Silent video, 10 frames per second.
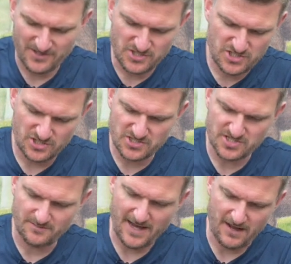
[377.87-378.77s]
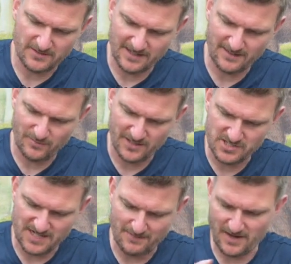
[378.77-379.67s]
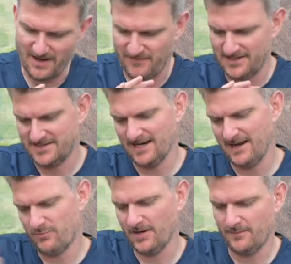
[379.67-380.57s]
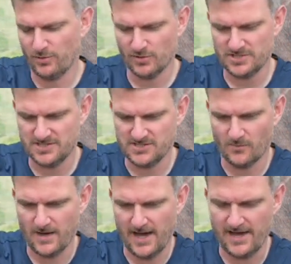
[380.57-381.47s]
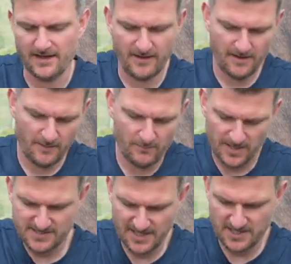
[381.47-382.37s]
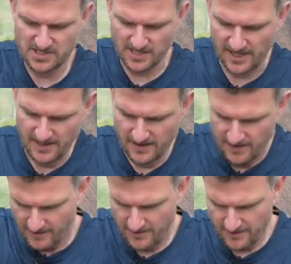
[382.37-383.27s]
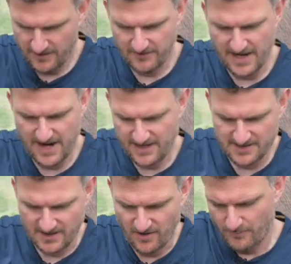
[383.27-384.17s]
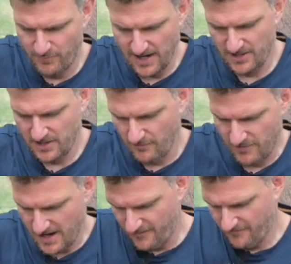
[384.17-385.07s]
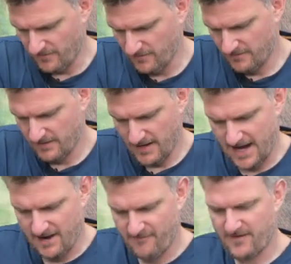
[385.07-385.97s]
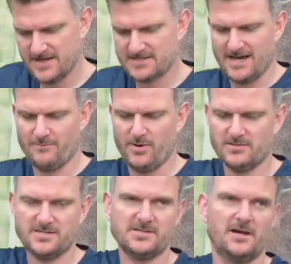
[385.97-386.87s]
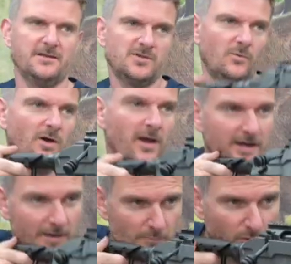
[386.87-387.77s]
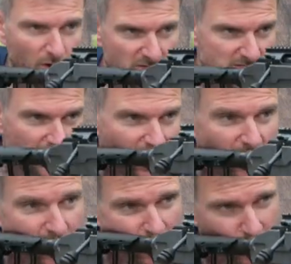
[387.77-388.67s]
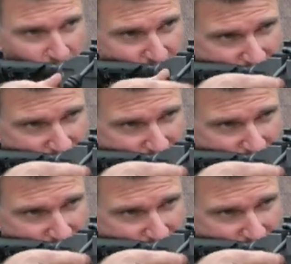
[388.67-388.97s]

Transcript: just about deliberately jam that if I deliberately push it away. But essentially, that is on a brand new rifle, how fast that bolt is going to work. And importantly, when you're